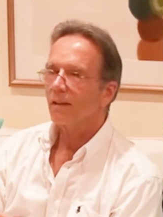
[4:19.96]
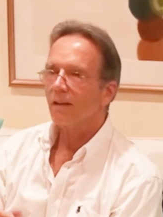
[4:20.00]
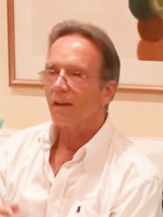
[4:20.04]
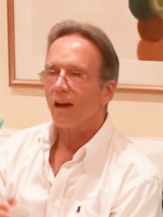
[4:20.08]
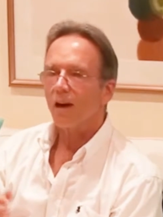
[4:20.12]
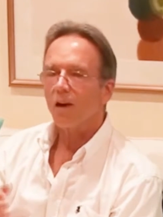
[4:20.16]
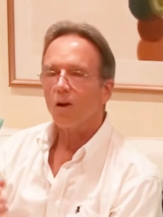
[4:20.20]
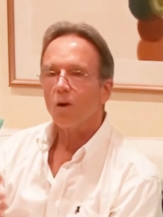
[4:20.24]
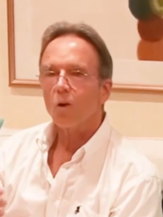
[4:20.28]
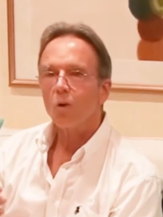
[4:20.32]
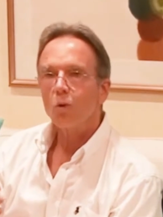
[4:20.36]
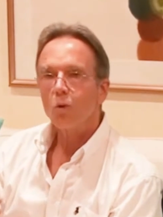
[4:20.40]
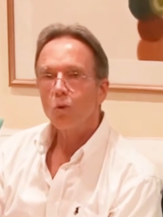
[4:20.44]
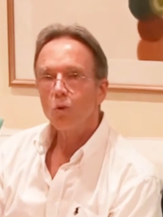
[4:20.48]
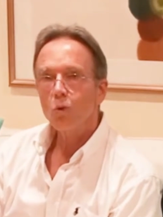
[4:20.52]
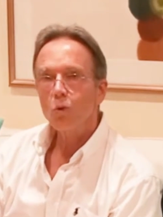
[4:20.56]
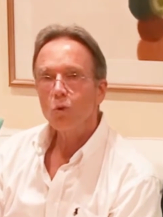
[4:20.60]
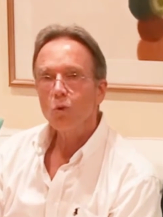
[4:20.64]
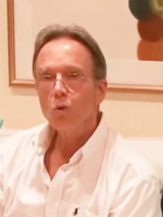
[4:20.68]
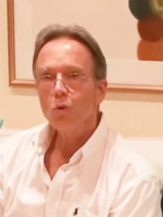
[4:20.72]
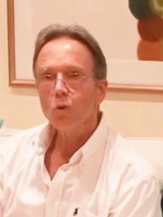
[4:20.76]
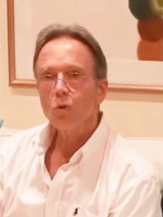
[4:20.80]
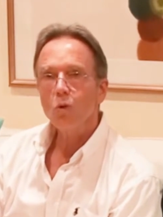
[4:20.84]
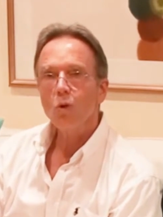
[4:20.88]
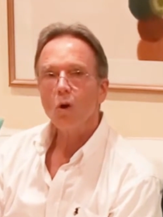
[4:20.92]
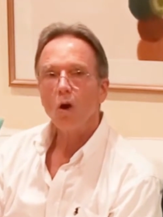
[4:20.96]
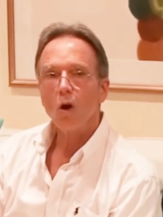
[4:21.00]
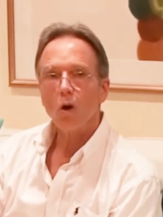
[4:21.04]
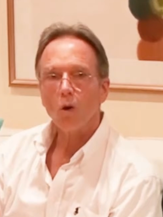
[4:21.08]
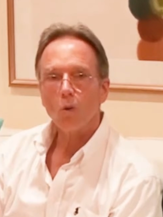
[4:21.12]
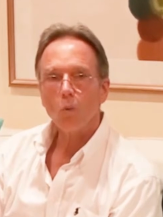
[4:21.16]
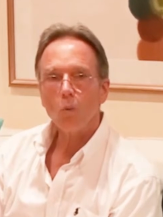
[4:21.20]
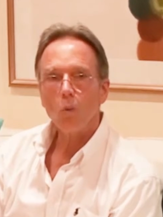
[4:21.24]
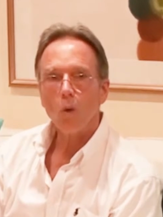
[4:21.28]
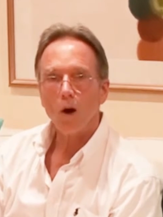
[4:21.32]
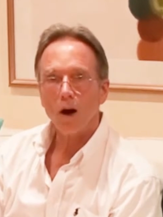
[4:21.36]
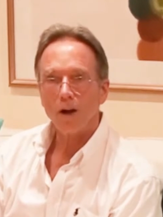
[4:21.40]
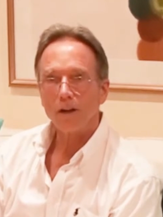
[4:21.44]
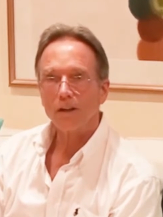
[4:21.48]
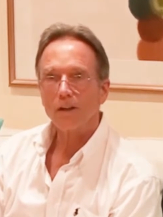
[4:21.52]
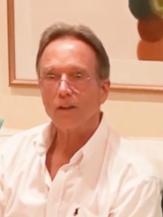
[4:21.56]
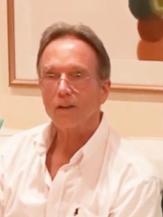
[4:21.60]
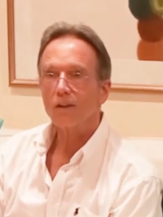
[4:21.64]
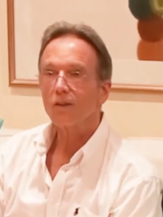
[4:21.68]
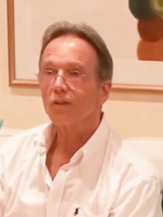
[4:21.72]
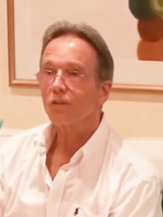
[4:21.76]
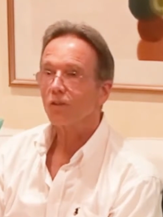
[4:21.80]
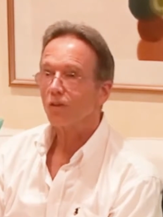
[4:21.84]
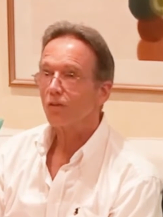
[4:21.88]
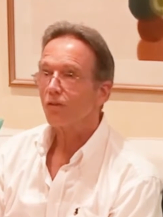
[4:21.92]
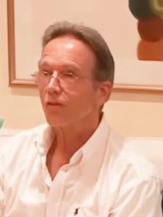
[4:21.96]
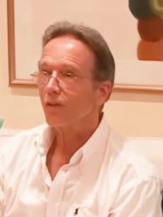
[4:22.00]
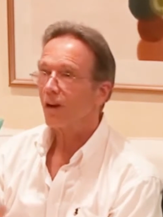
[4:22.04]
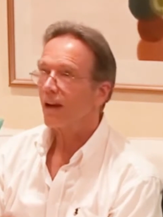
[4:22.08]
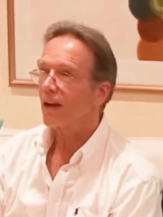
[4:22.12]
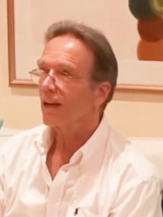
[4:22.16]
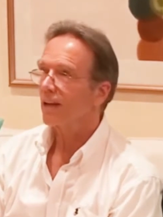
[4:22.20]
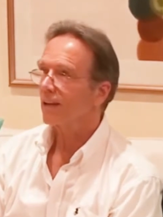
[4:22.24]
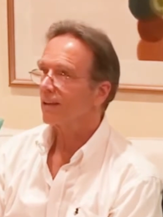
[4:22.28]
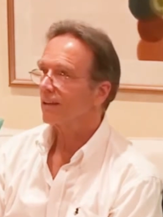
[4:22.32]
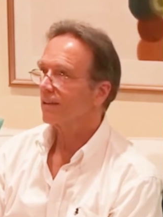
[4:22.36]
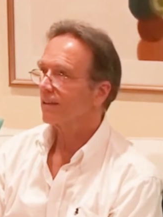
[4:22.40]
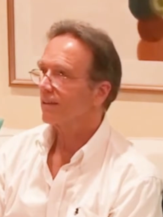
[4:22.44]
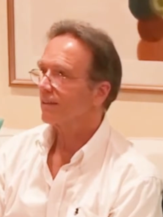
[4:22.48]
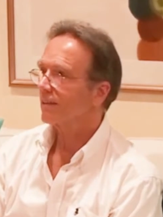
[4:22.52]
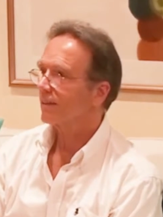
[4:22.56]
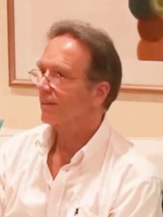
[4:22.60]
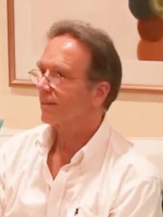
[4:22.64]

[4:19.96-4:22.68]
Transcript: Now, who or what is afraid?